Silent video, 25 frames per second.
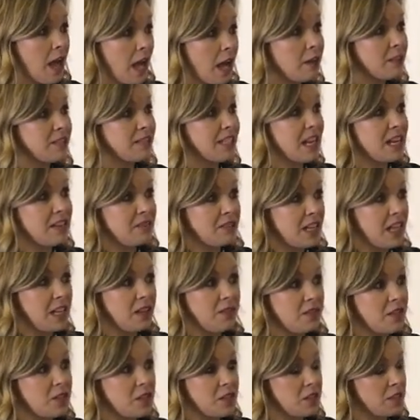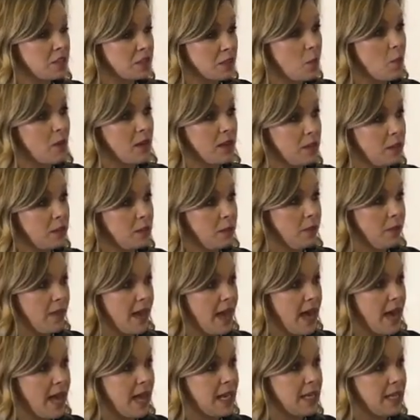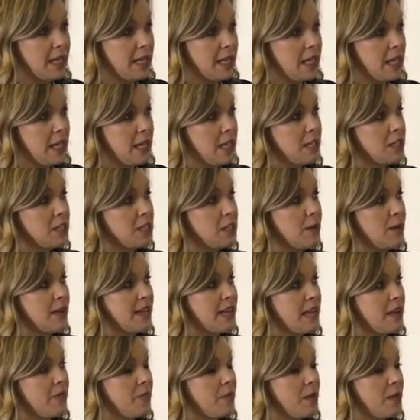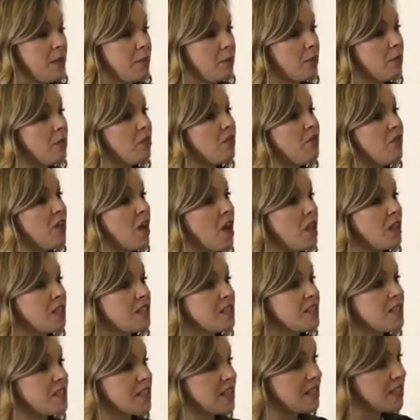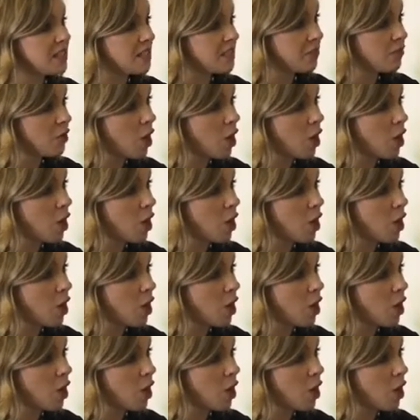outside of television is going to do that. So it gave people a false sense of